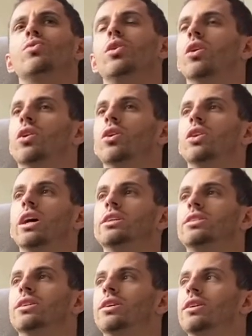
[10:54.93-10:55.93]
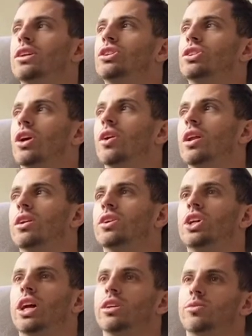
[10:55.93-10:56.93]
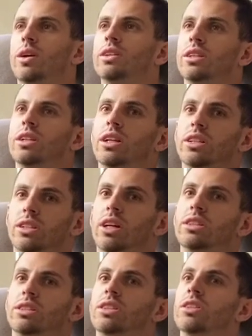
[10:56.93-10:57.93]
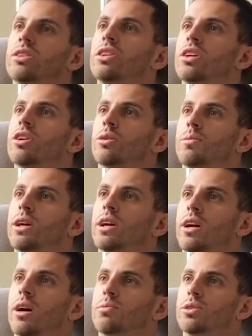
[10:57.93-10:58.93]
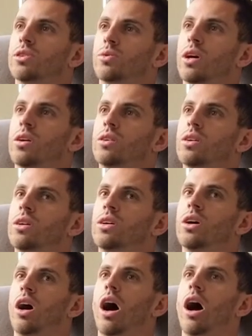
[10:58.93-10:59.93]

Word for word: Look, there's there's so little GS racing that it's nice to do the European Cups as well. Yeah, of course.